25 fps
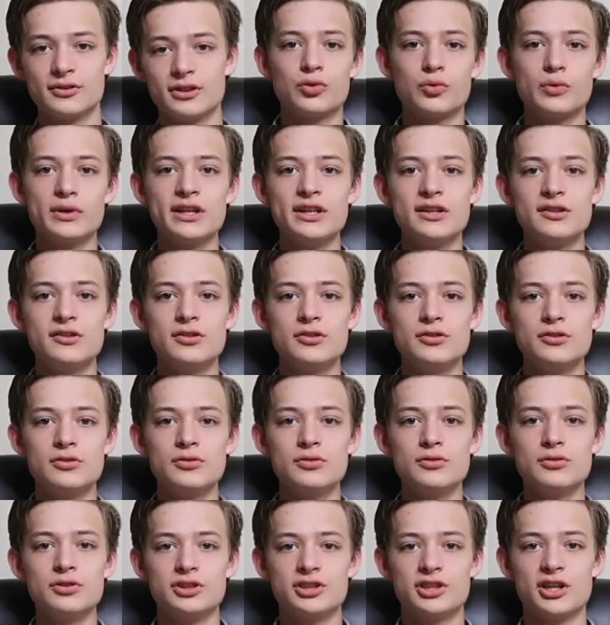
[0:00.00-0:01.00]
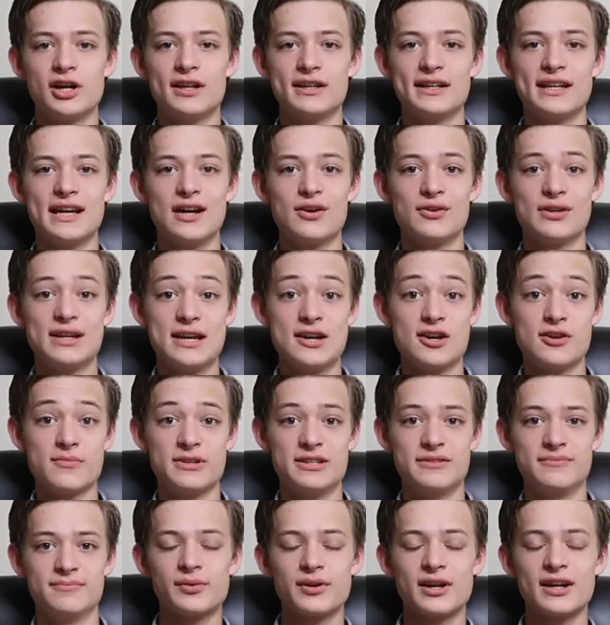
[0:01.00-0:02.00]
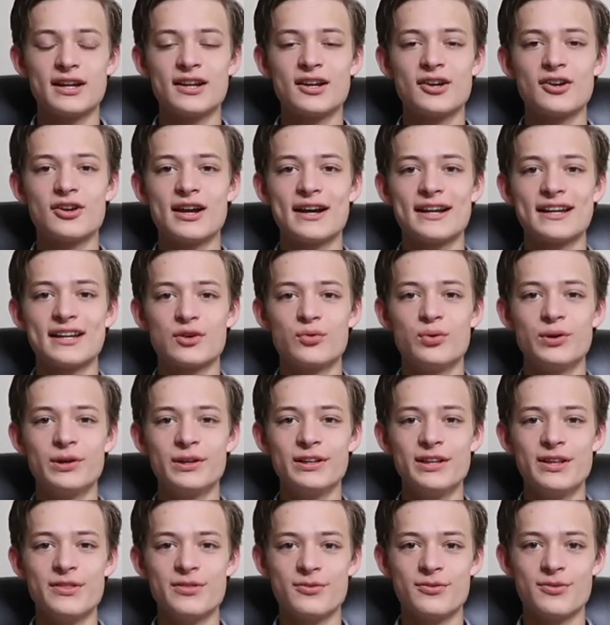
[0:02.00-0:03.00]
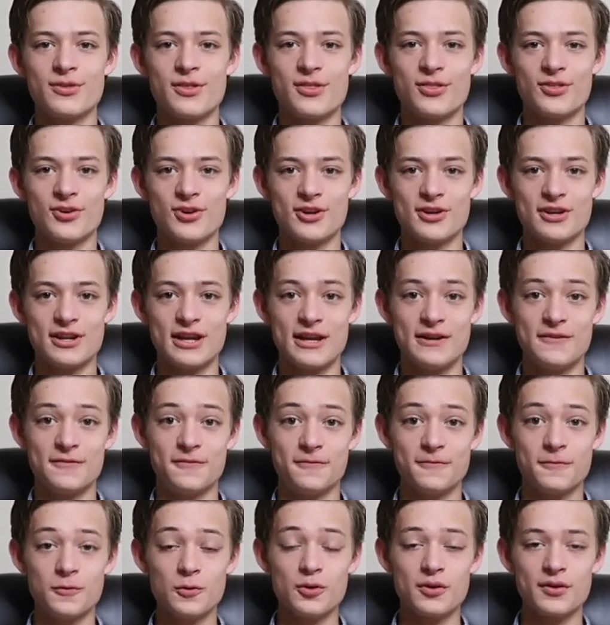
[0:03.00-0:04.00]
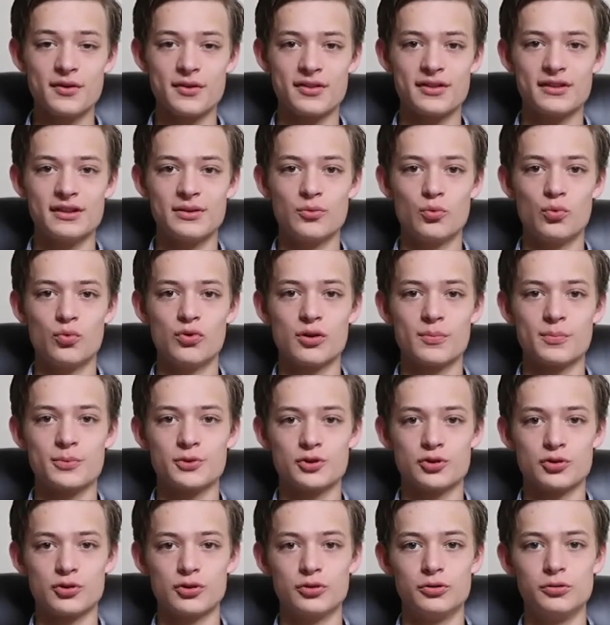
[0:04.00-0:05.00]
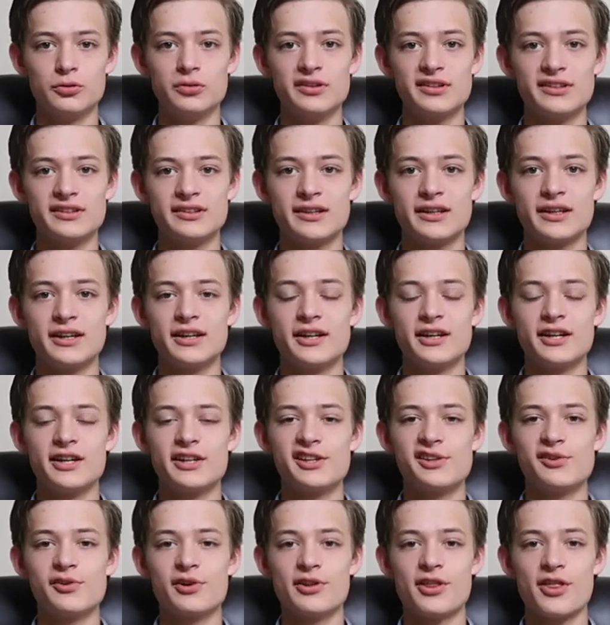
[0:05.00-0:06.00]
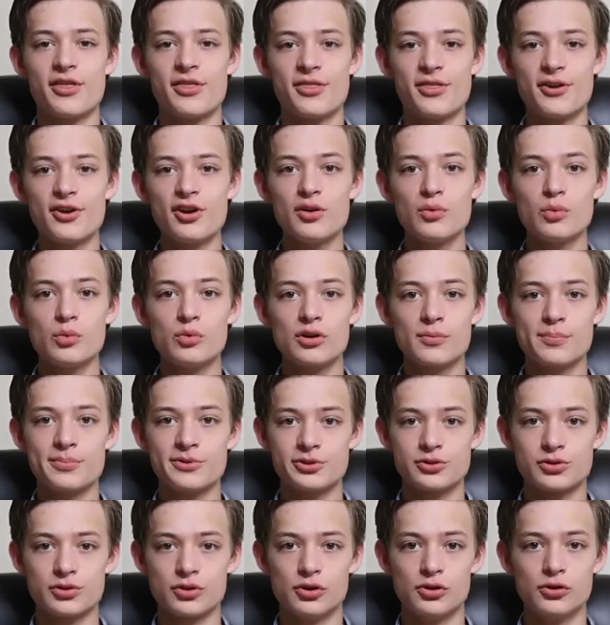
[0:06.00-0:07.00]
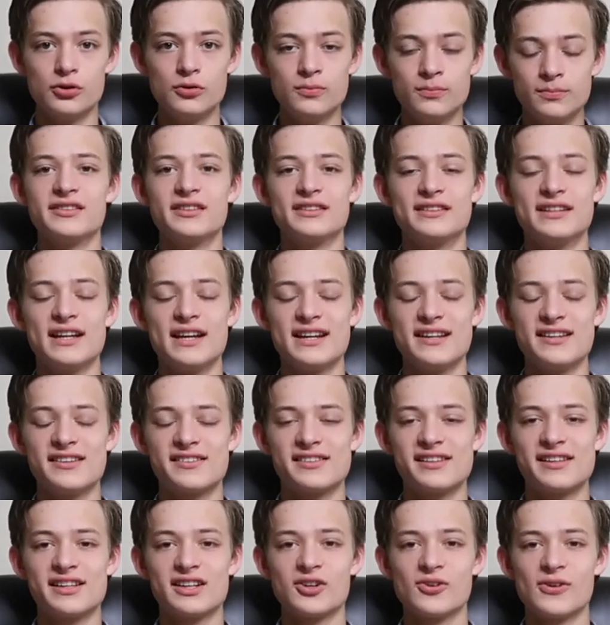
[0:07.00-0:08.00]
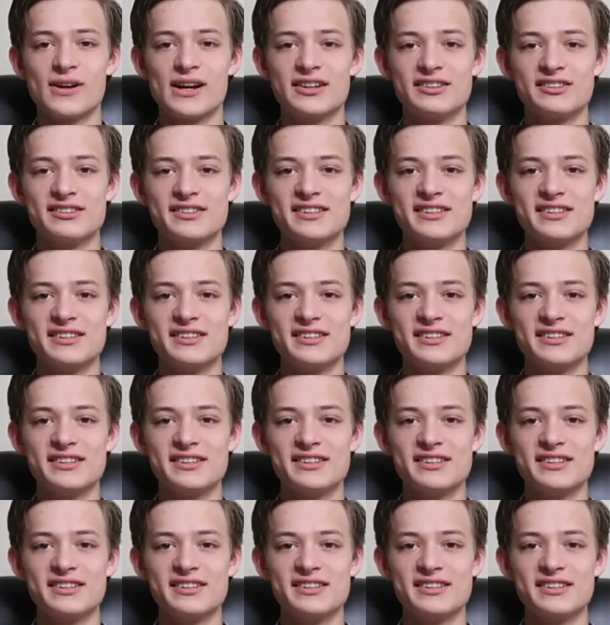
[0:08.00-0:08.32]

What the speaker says: 22 shot down airmen. We're going to go kind of quickly through the third and fourth war patrols. So on the third war patrol, the Tang sank around